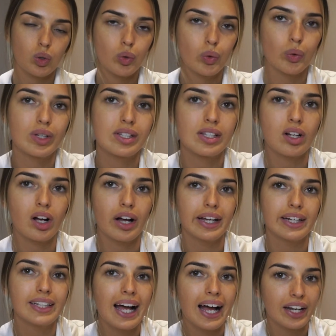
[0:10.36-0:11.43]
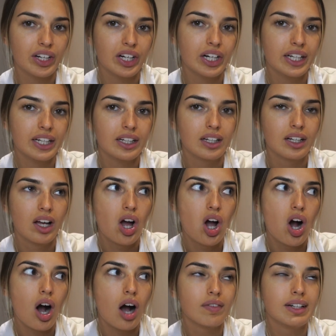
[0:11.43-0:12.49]
quarter to nine at night.
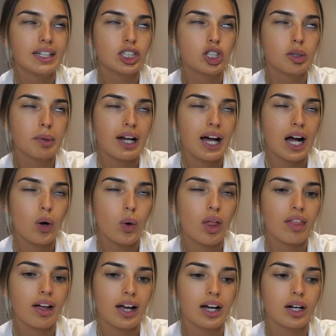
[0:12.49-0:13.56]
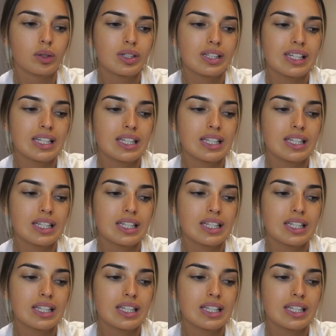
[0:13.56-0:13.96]
I've literally been out the house